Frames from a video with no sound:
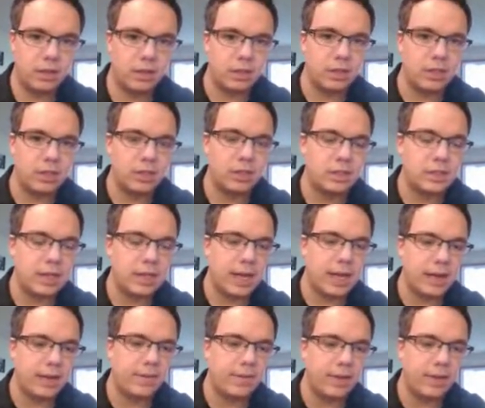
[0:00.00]
If we just
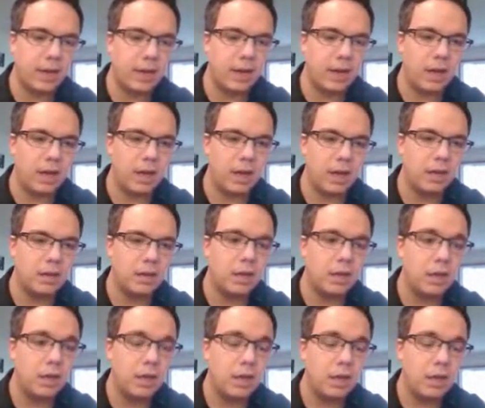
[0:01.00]
have a
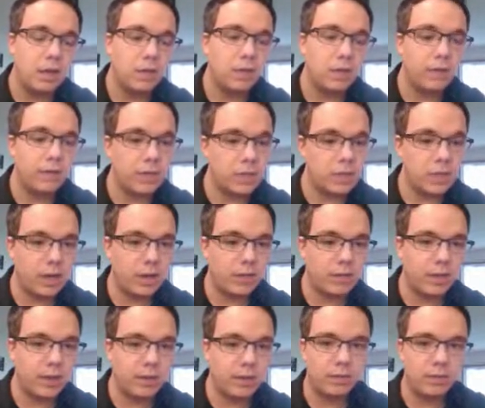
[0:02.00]
coefficient
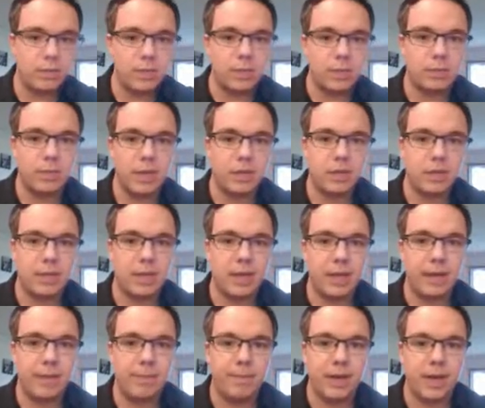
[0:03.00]
out front, we just
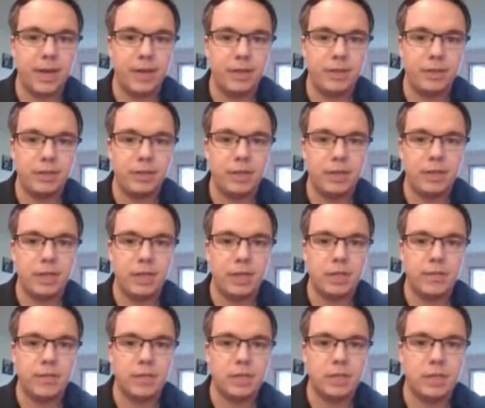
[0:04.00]
multiply it by the derivative.